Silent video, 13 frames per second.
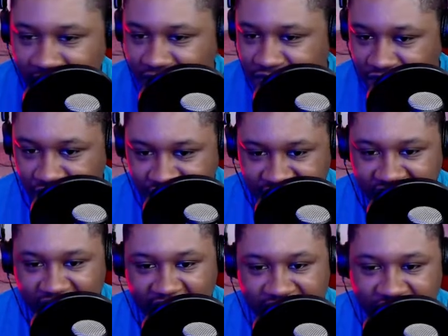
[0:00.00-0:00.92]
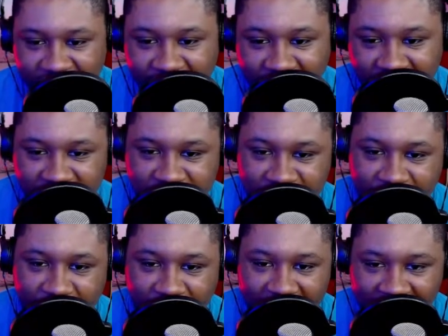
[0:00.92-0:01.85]
So she's actually very useful
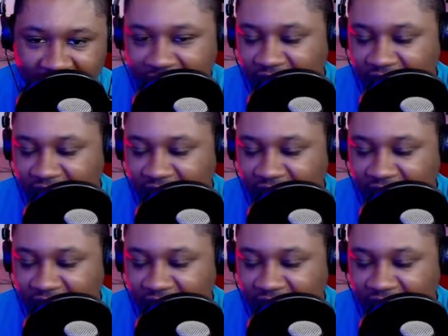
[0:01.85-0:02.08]
for that.